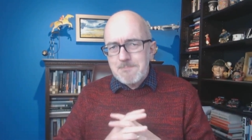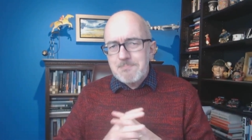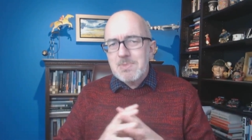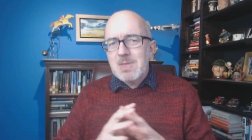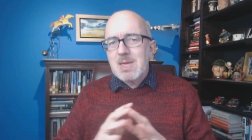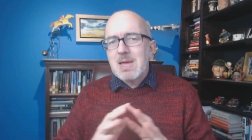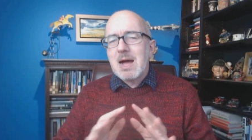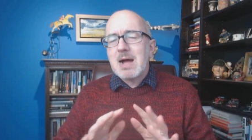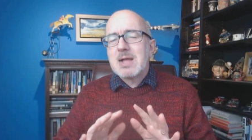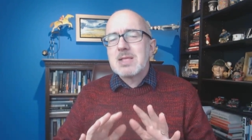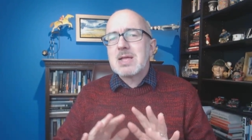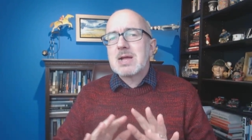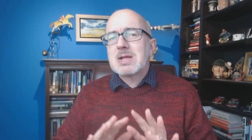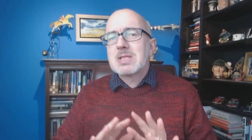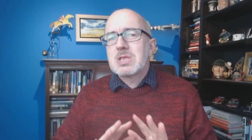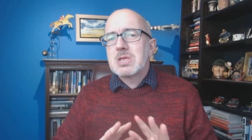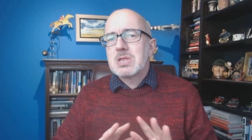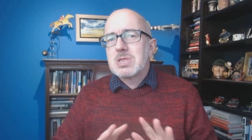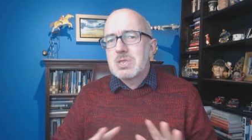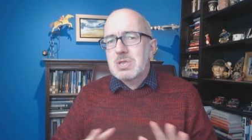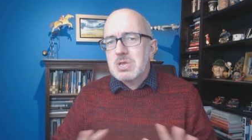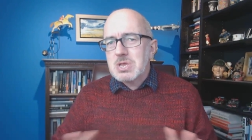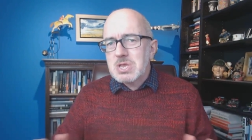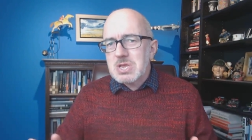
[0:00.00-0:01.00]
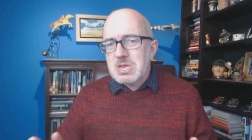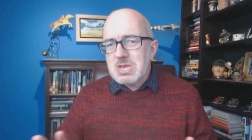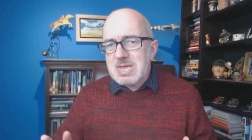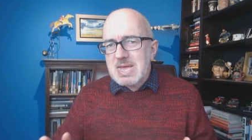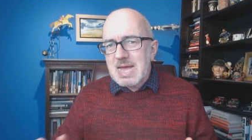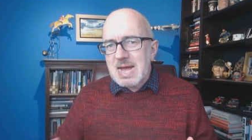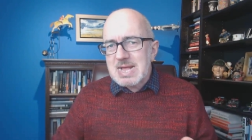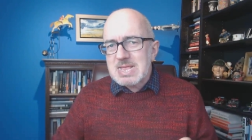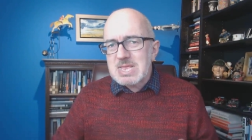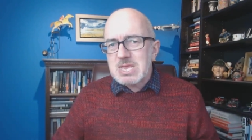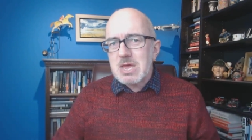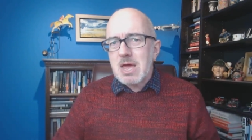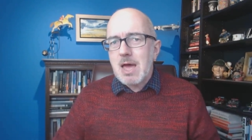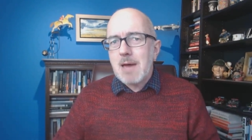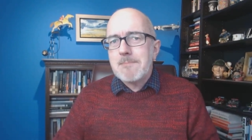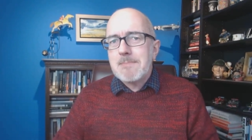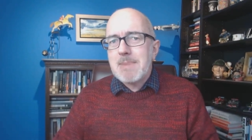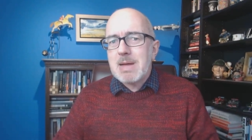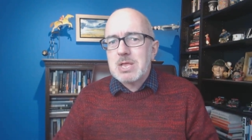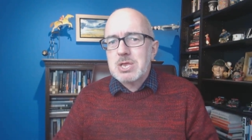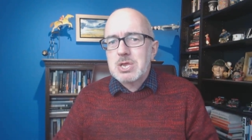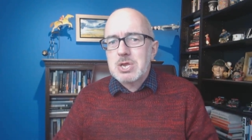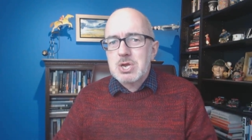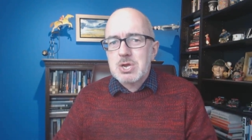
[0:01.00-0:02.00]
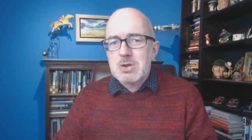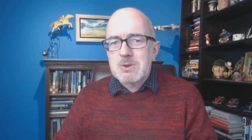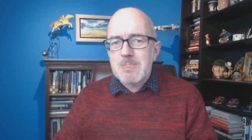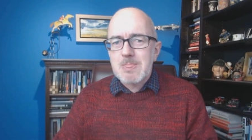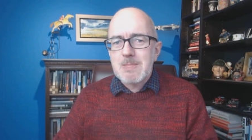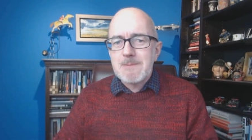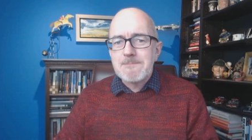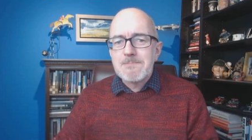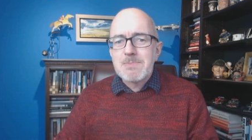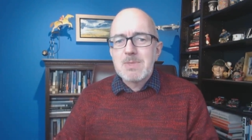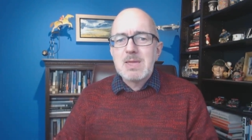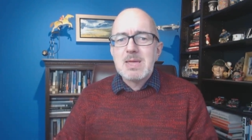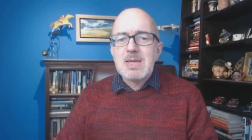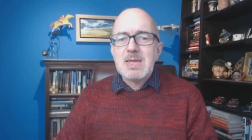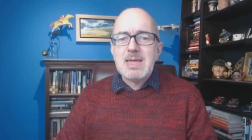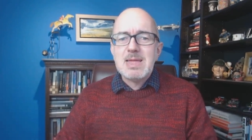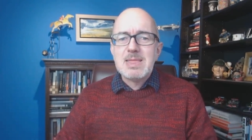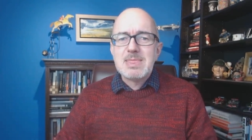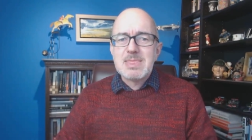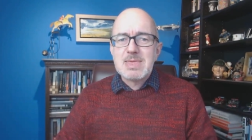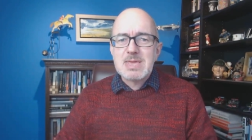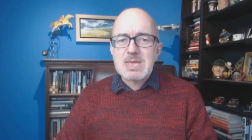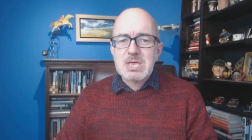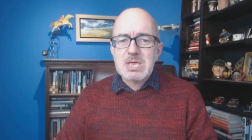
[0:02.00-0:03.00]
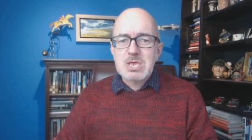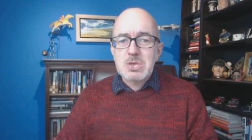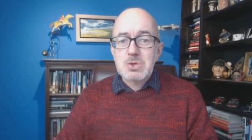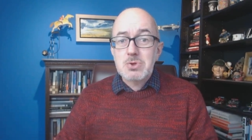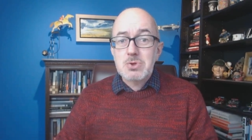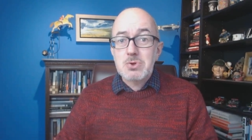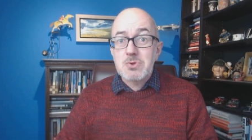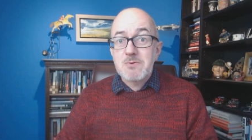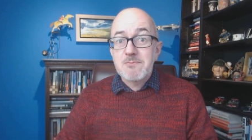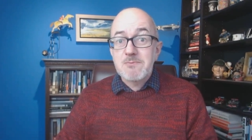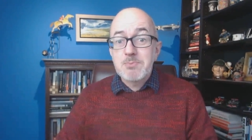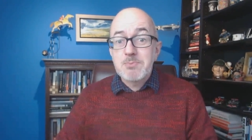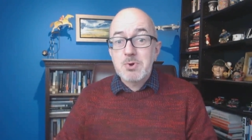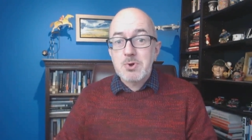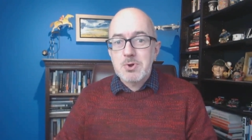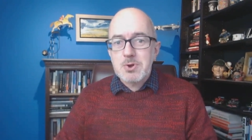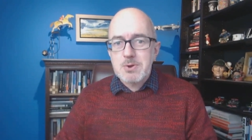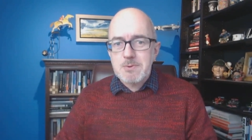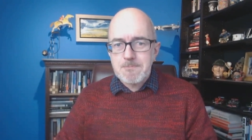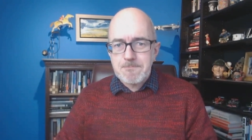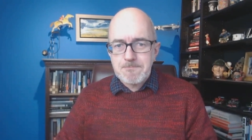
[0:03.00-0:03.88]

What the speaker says: and yet it doesn't get a mention in this sort of book.